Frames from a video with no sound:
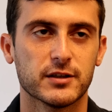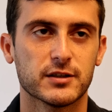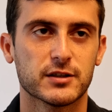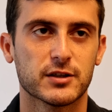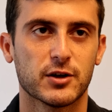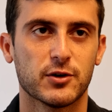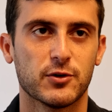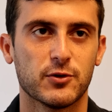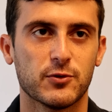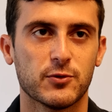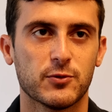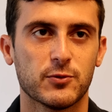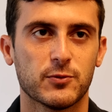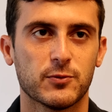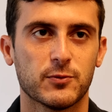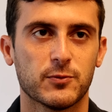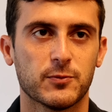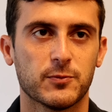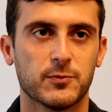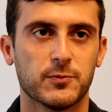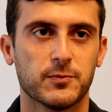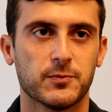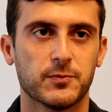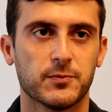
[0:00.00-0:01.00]
So
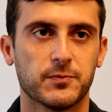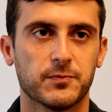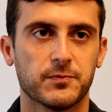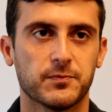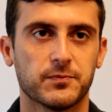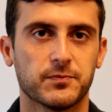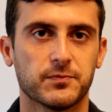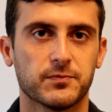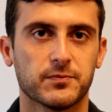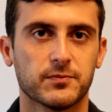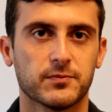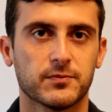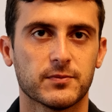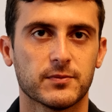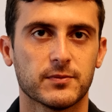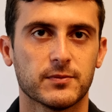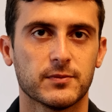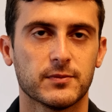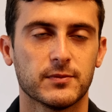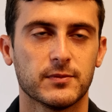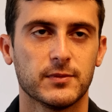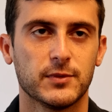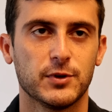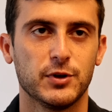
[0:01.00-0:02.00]

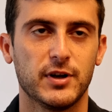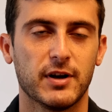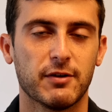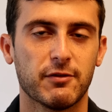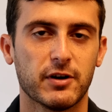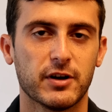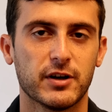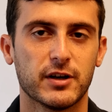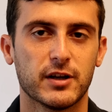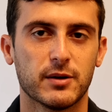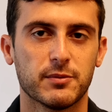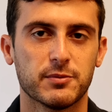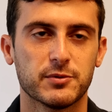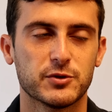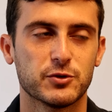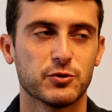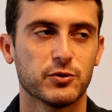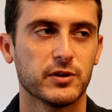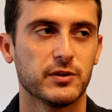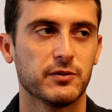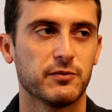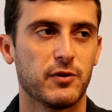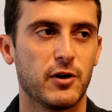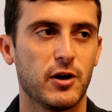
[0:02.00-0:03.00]
you never end up
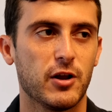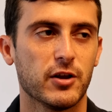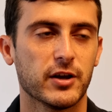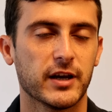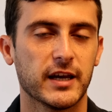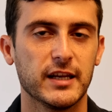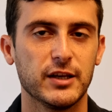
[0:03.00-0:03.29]
truly falling,